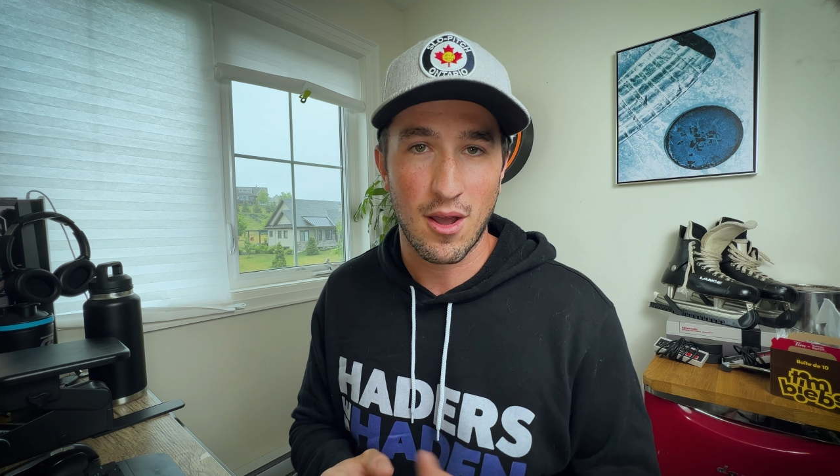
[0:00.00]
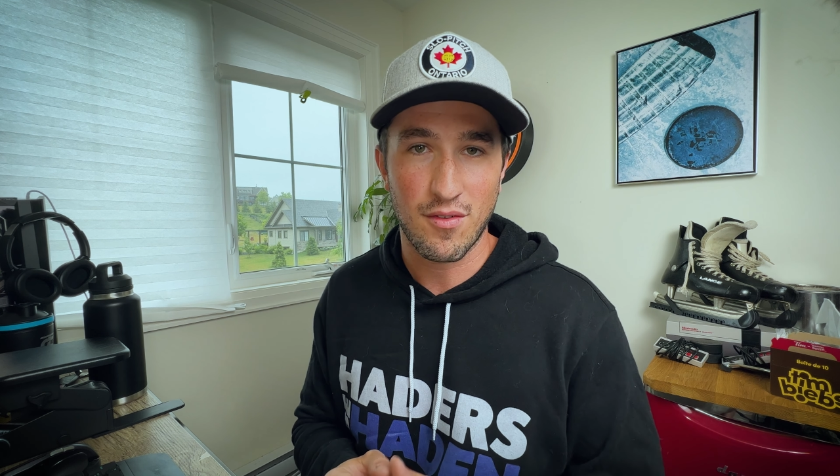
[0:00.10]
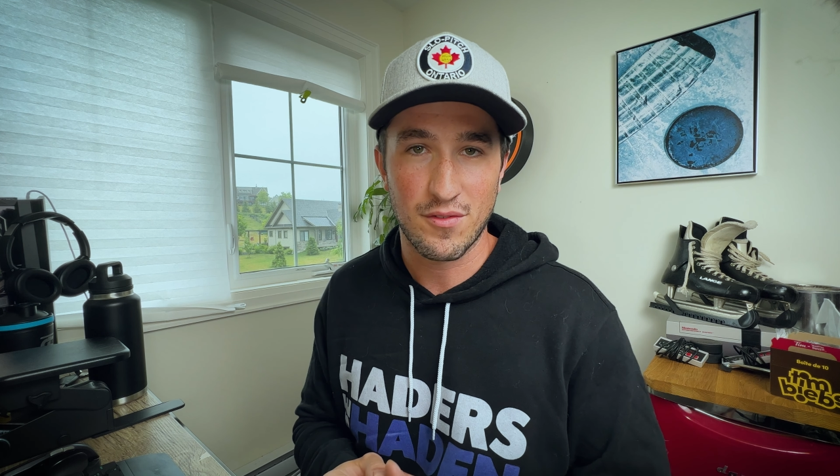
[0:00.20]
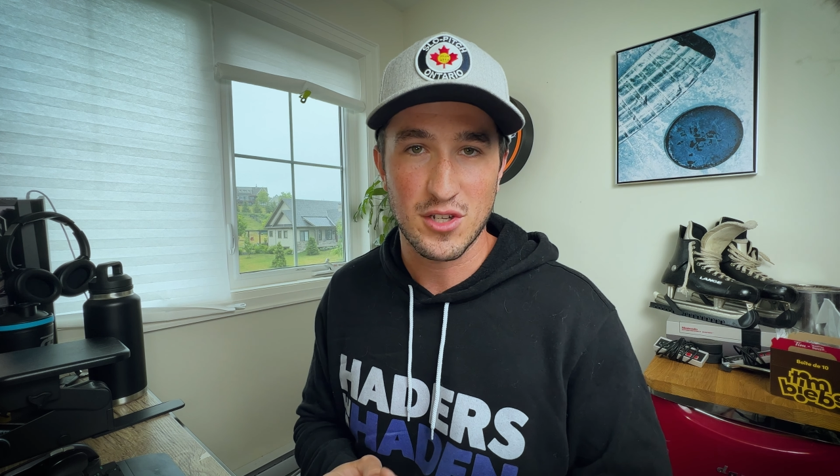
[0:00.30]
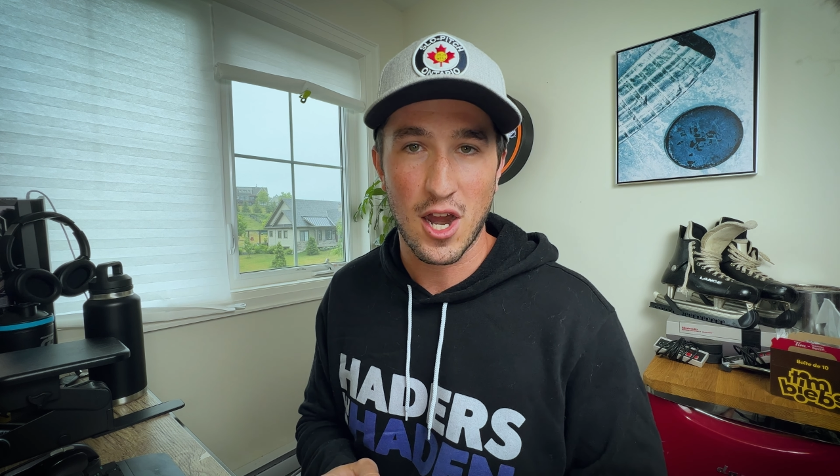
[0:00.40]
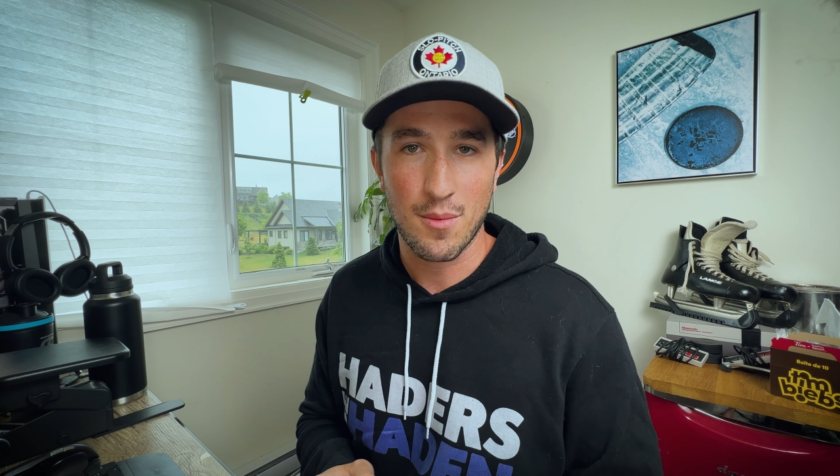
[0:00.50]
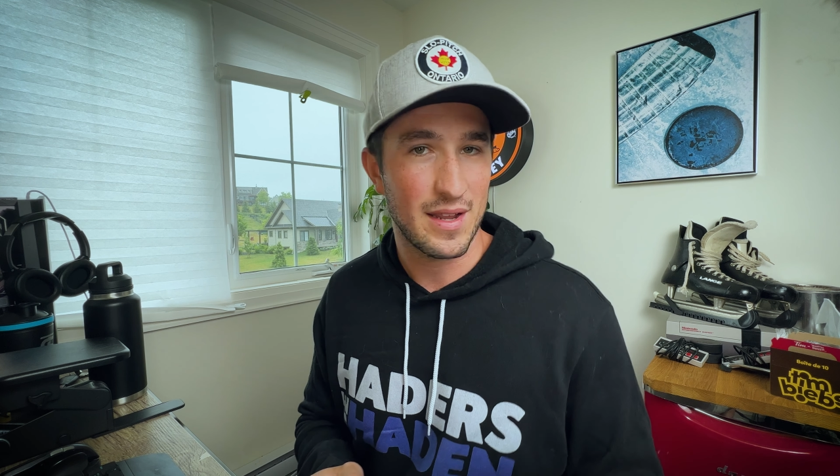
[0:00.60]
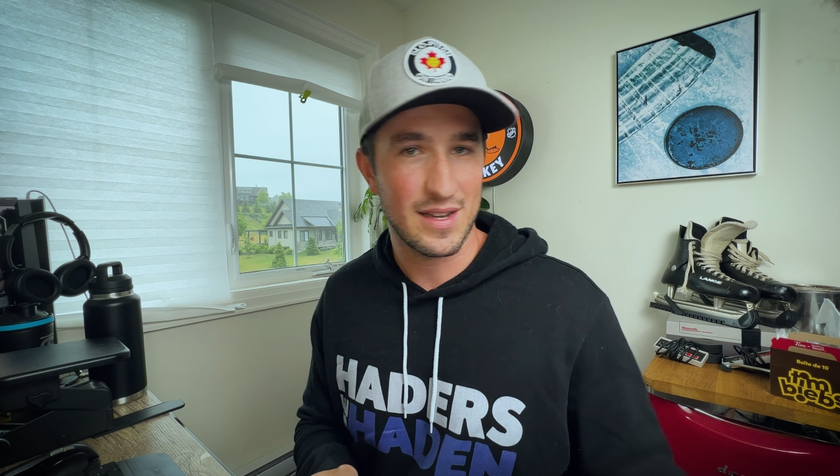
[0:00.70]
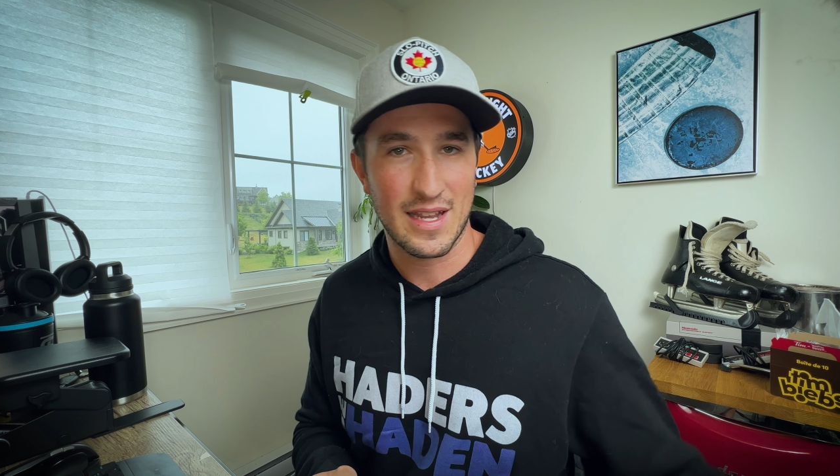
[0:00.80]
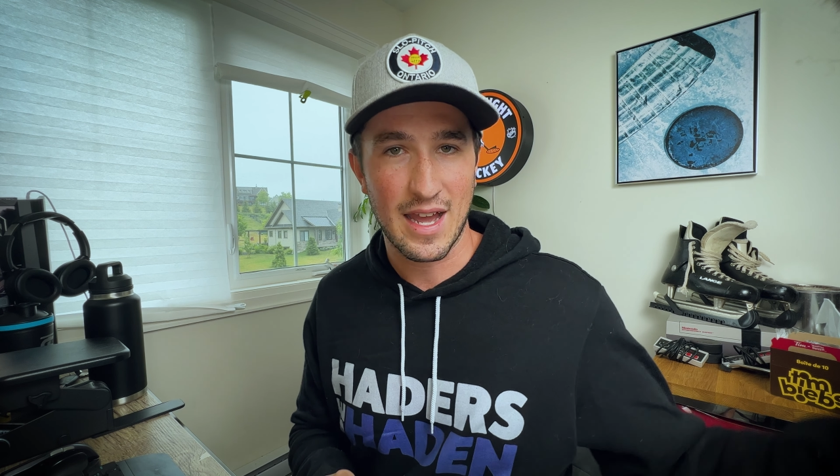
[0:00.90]
off of
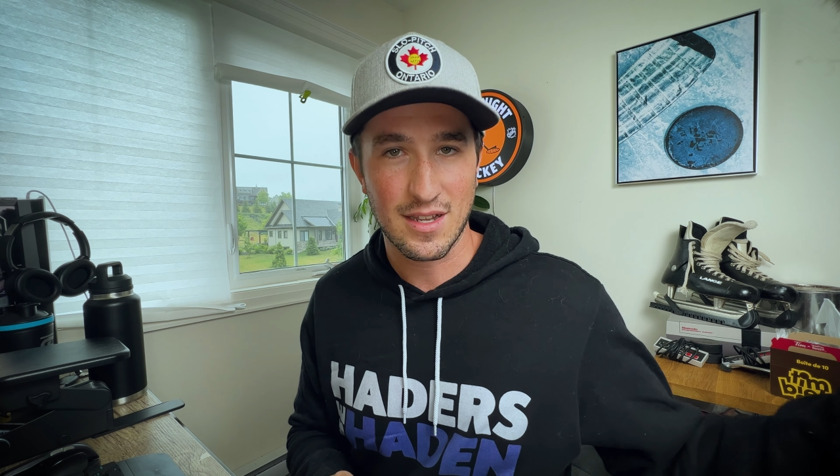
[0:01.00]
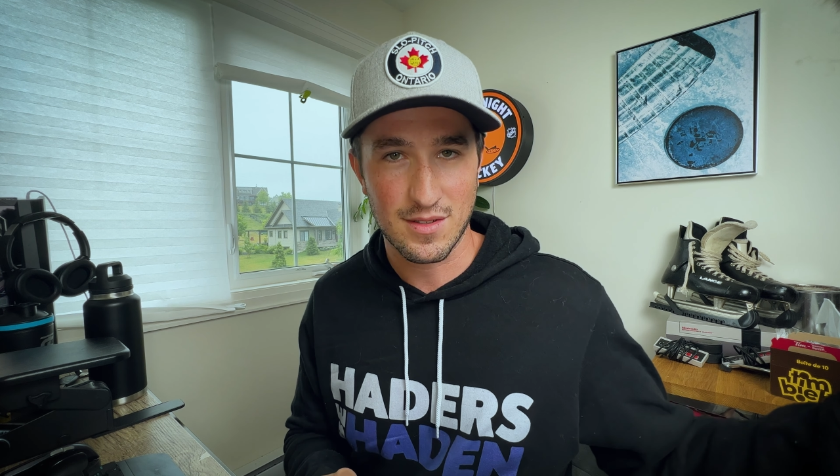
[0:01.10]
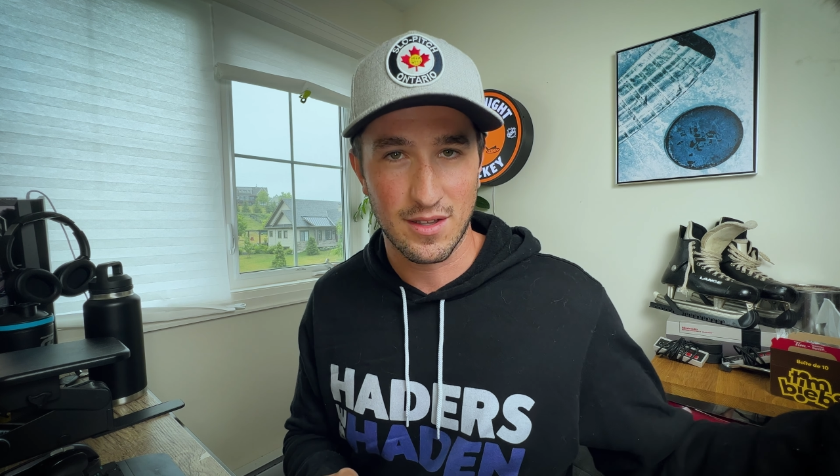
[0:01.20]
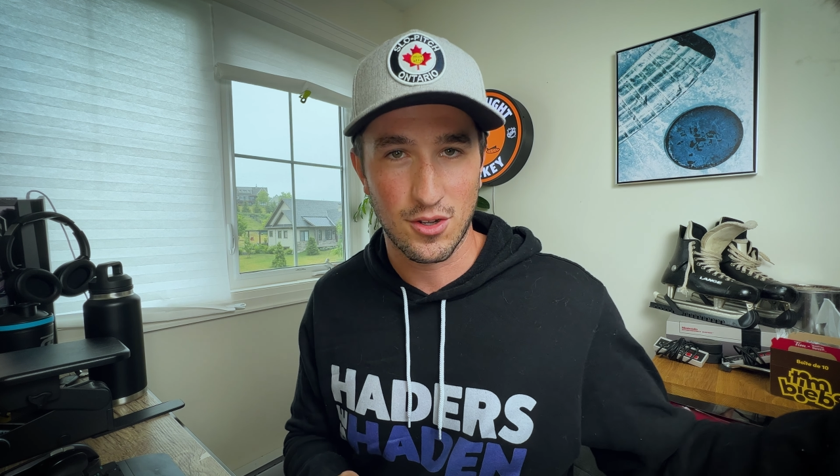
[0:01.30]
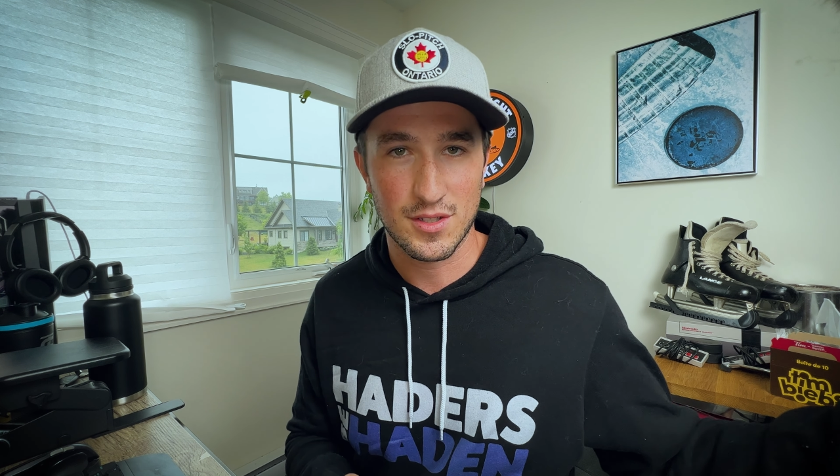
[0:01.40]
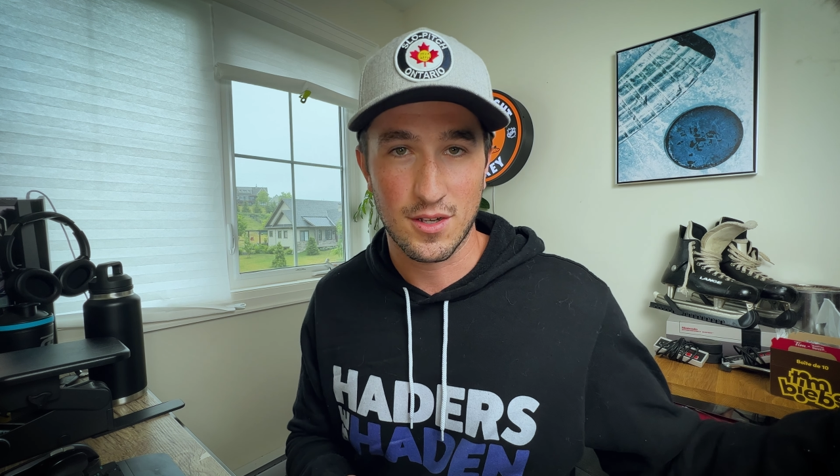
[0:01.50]
Jeremy and he has little